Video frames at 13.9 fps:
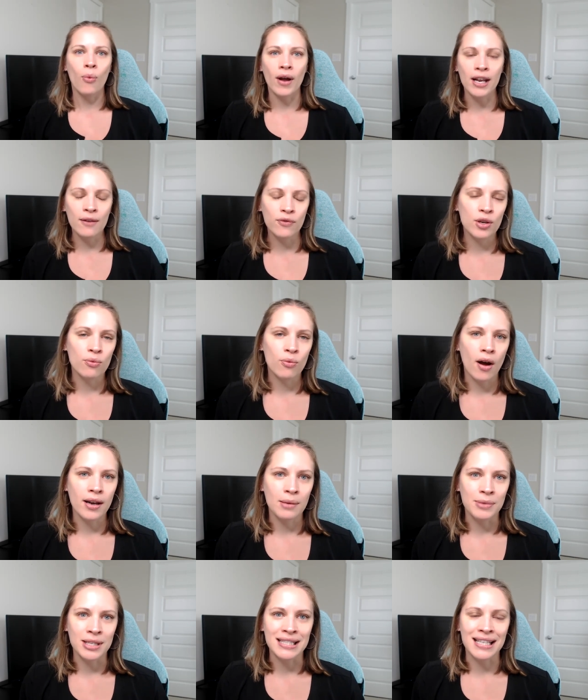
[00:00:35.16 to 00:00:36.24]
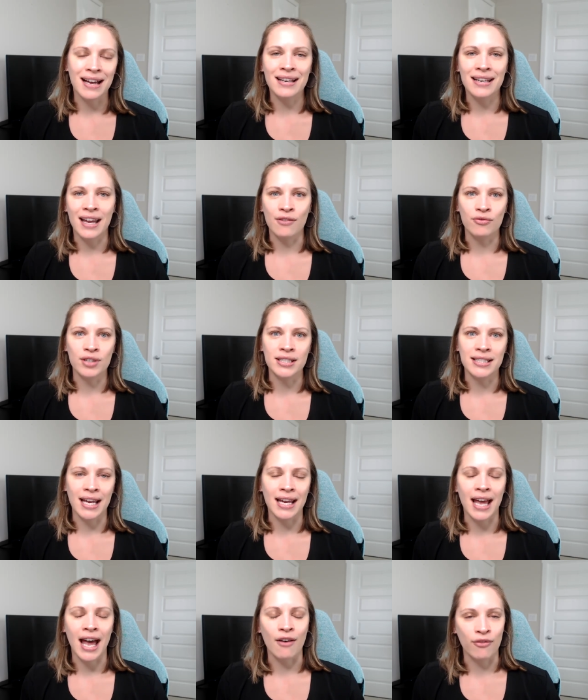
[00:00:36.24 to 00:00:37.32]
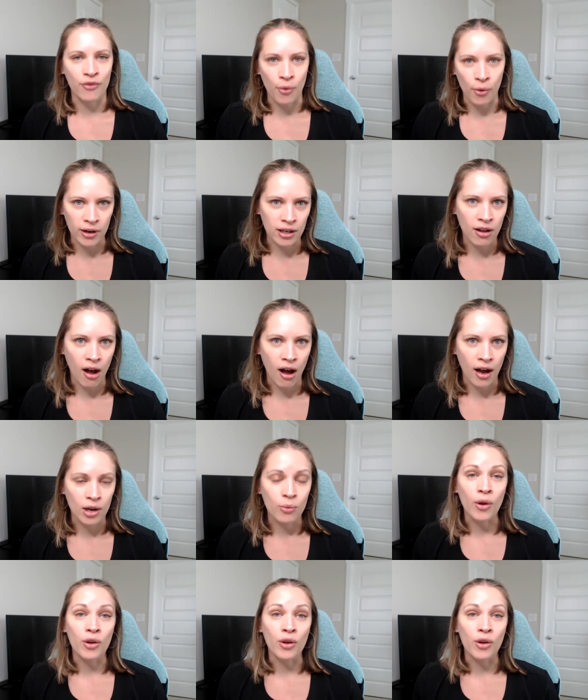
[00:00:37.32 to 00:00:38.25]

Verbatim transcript: What if you want to be done every day at four o'clock?